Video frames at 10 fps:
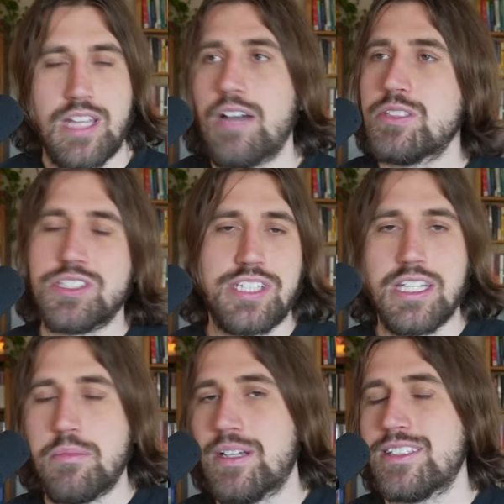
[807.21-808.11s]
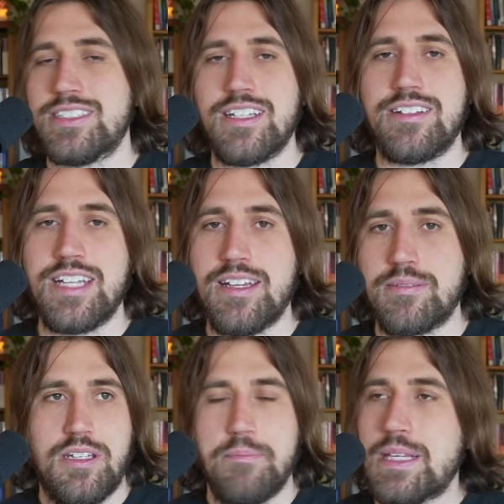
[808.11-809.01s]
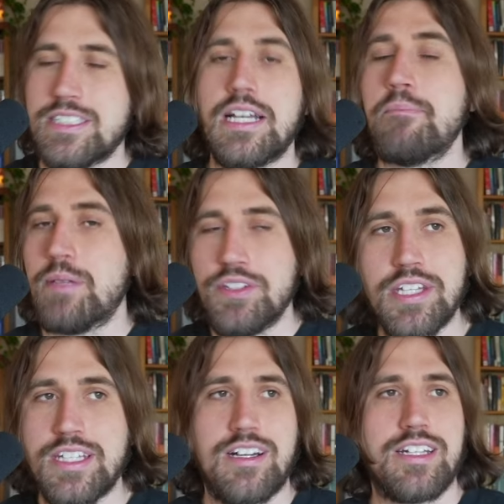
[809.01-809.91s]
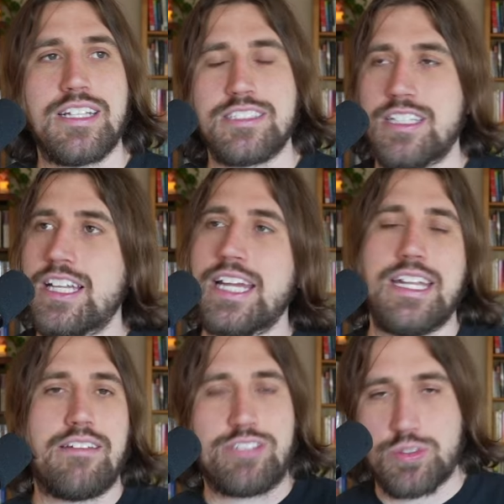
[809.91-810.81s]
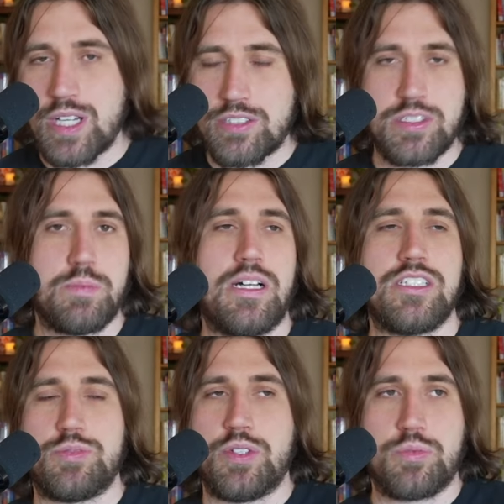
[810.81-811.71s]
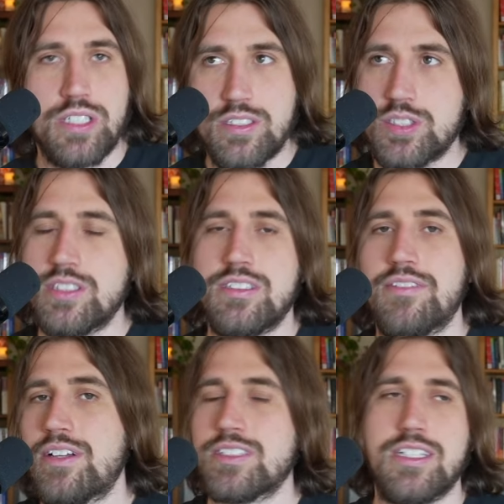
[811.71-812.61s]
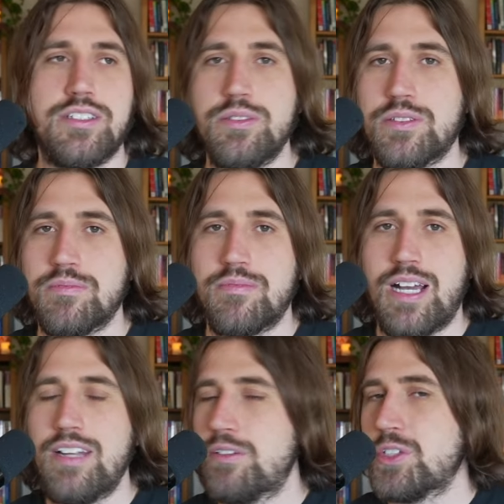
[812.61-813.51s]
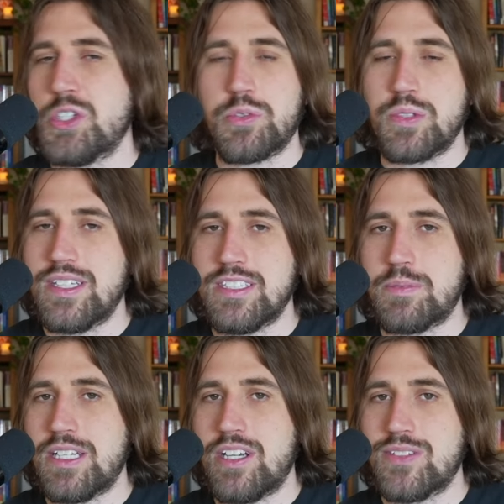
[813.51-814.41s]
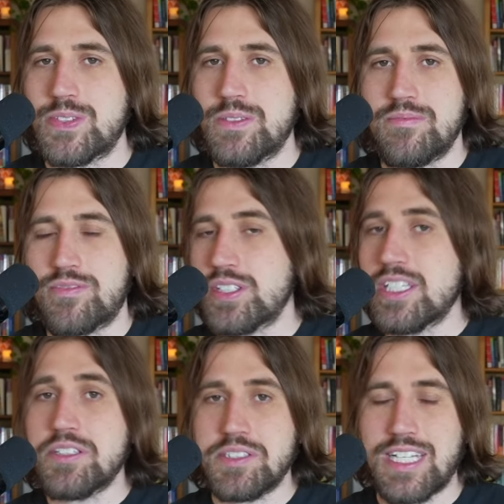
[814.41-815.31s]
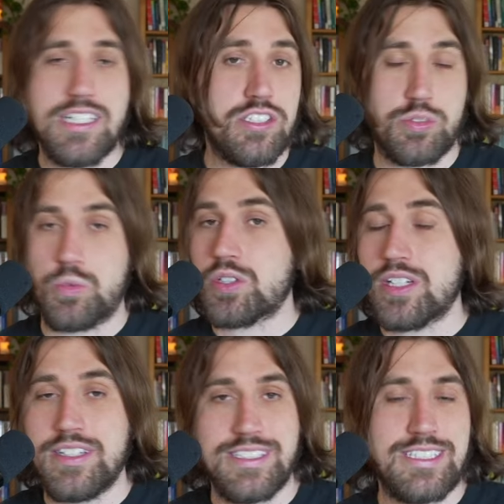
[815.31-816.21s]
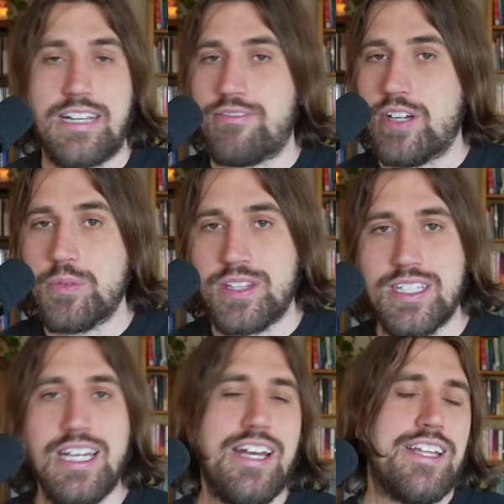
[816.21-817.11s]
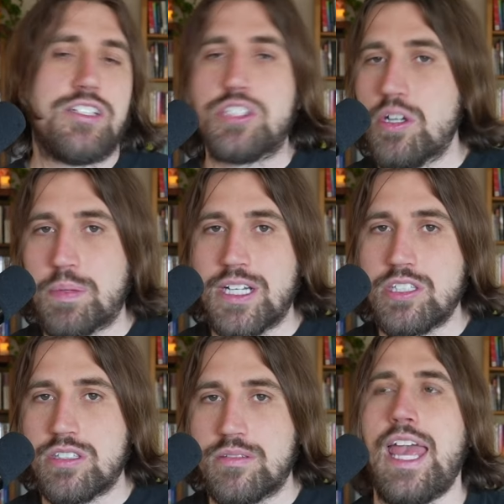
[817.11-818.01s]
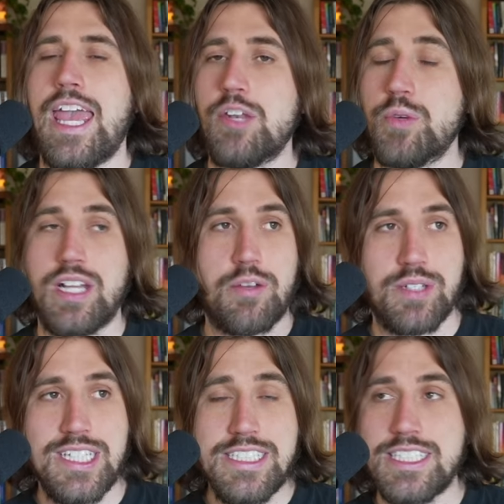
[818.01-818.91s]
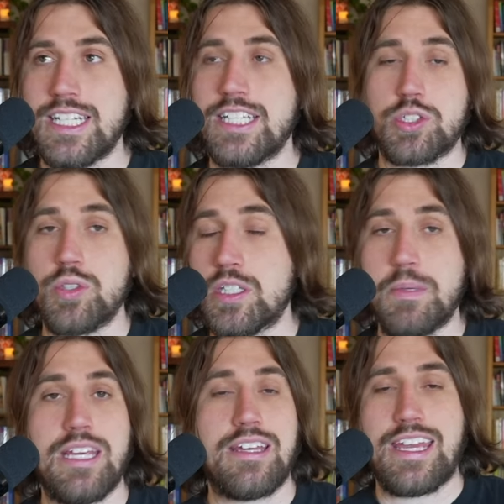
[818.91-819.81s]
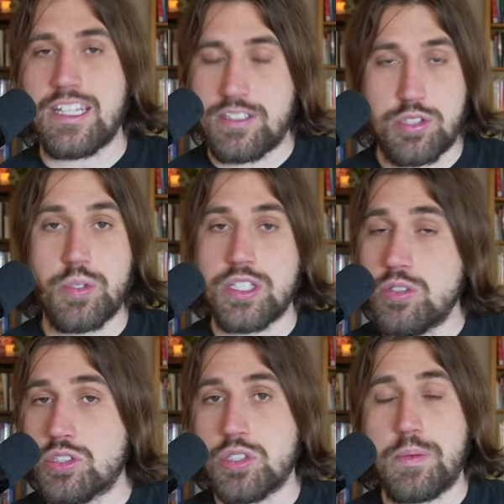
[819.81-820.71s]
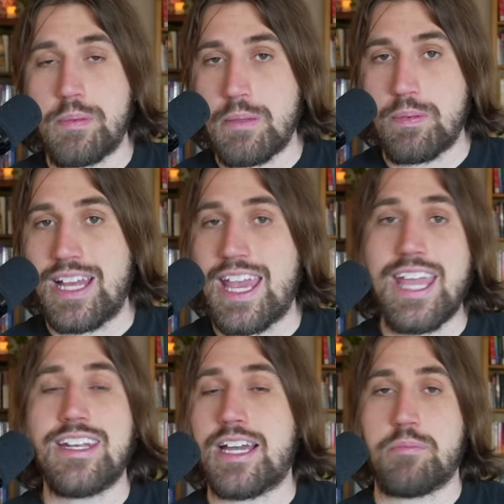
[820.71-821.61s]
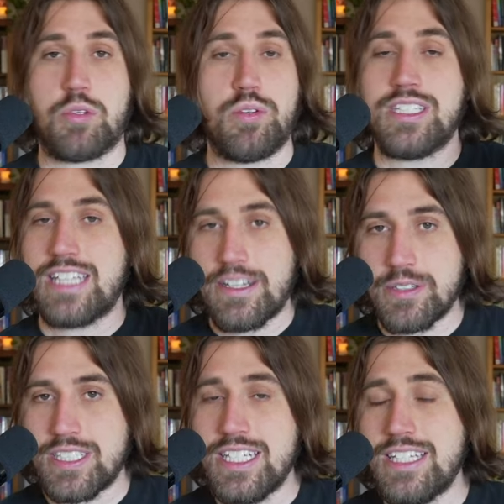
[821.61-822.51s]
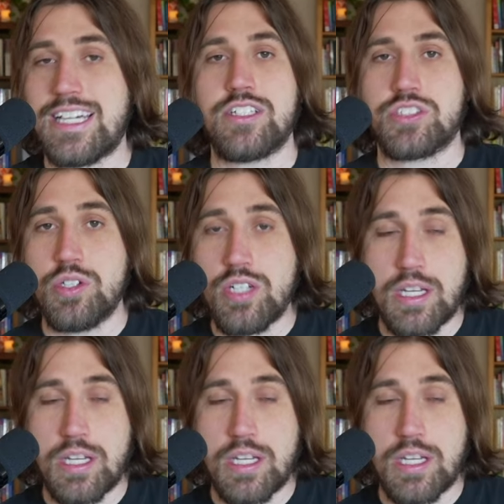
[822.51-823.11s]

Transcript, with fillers: I was just thinking about this the other day because I'm building an audience online and I have direct response with readers and stuff. I was like, dude, I don't need to release my novel for years. I can just work on this and have fun with it. There's no pressure. And when I release it, it's going to be a to a huge group of people, and I'm going to guarantee that it's good.